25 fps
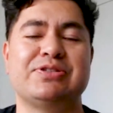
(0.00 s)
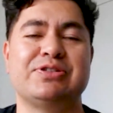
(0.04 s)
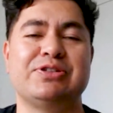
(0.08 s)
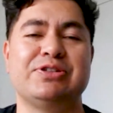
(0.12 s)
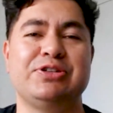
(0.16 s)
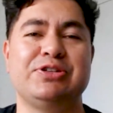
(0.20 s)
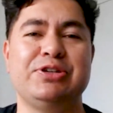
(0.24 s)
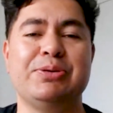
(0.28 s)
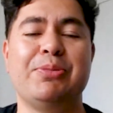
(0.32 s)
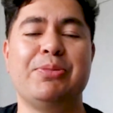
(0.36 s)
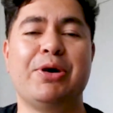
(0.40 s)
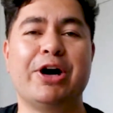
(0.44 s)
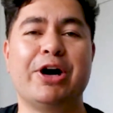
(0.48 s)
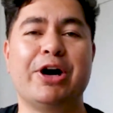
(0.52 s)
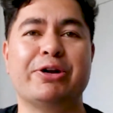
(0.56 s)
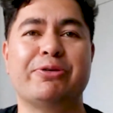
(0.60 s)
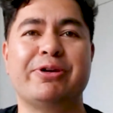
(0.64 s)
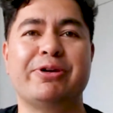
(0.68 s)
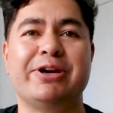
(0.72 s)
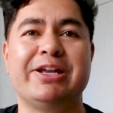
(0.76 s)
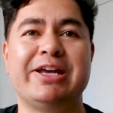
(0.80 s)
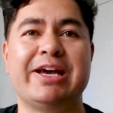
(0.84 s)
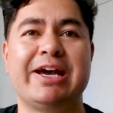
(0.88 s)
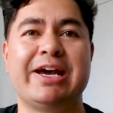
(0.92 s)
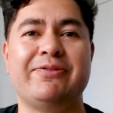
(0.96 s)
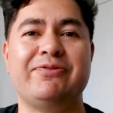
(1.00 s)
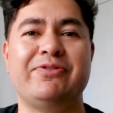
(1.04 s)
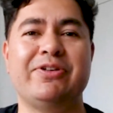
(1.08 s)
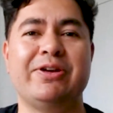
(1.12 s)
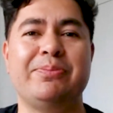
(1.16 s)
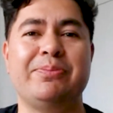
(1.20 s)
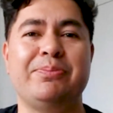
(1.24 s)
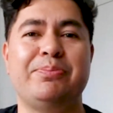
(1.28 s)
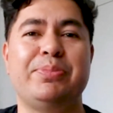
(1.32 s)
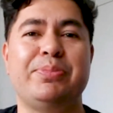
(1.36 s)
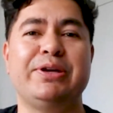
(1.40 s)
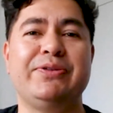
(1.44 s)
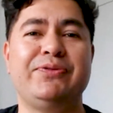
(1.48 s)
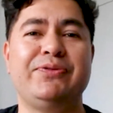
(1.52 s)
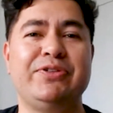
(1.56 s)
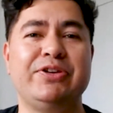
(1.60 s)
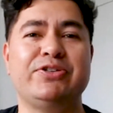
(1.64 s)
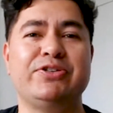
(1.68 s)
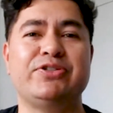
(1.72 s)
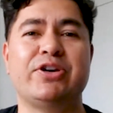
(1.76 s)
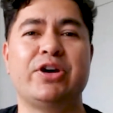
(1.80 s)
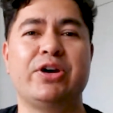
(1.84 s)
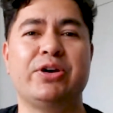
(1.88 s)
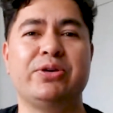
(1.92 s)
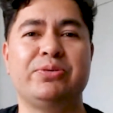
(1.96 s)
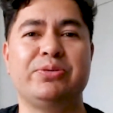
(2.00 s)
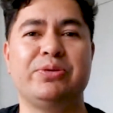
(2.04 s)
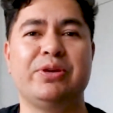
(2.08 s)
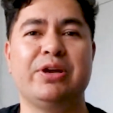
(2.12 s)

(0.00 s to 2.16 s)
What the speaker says: You might already have them, but if you don't,